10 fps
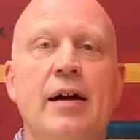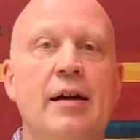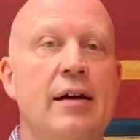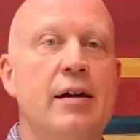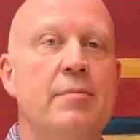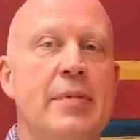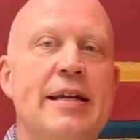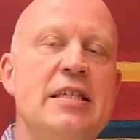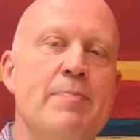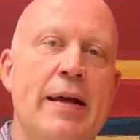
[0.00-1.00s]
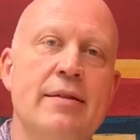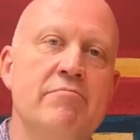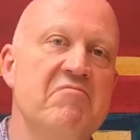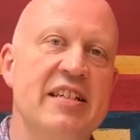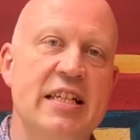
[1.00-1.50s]
Um, it
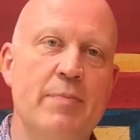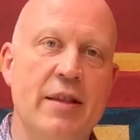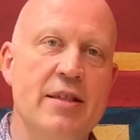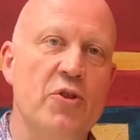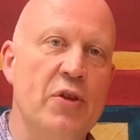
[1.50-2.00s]
spent six months